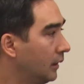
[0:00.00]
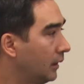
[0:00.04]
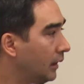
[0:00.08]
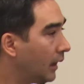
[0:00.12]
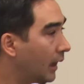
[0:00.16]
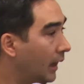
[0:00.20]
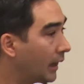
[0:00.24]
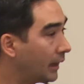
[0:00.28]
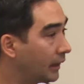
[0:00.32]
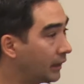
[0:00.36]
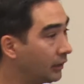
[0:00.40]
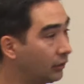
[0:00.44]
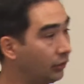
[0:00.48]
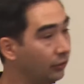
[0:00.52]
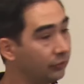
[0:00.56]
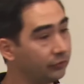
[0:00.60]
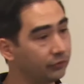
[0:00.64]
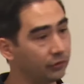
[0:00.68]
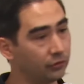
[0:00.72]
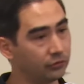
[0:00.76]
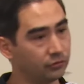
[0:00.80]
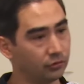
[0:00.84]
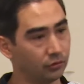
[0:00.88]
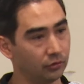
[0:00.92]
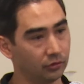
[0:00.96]
And then
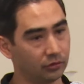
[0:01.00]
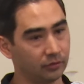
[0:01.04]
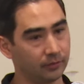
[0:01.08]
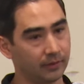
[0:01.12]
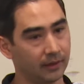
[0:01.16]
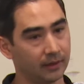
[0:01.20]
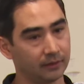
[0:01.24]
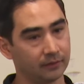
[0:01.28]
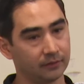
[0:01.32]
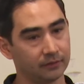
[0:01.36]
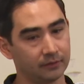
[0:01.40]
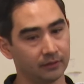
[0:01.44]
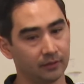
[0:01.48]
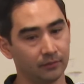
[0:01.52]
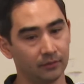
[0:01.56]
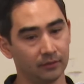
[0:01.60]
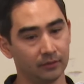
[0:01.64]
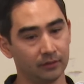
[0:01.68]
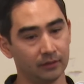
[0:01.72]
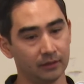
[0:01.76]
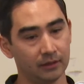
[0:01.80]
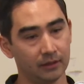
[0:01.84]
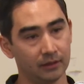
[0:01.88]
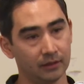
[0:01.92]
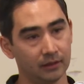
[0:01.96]
also talk about some of
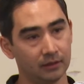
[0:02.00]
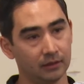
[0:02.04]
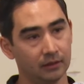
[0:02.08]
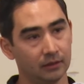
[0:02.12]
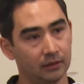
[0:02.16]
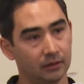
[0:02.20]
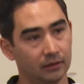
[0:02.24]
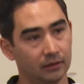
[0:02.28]
the